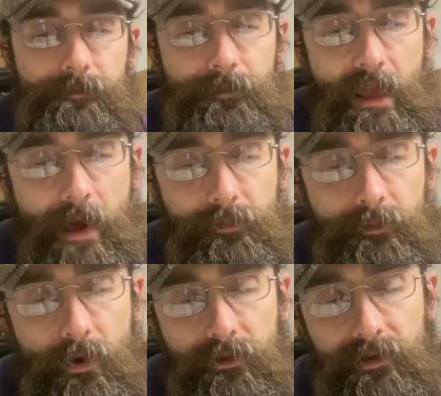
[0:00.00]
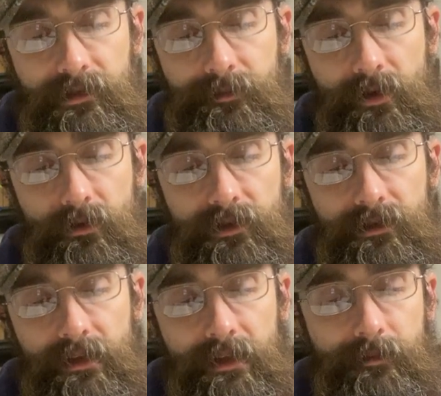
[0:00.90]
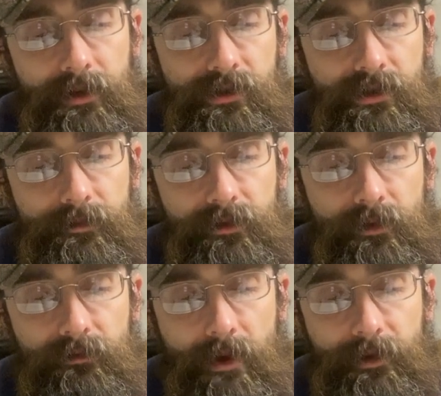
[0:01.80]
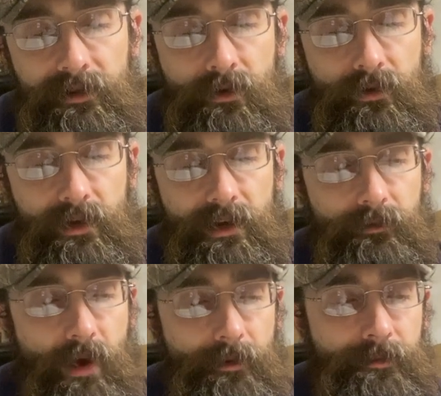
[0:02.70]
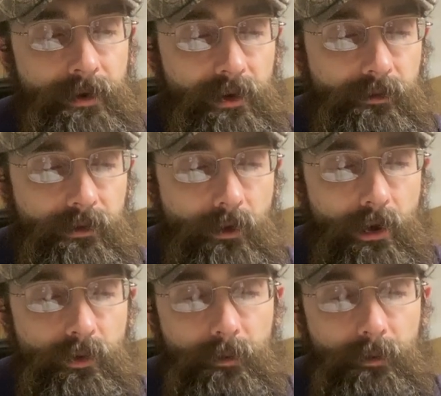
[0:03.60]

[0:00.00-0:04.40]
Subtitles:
apropos the dispute in the Mishnah between Rabbi Yehuda and Rabbi Meir with regard to a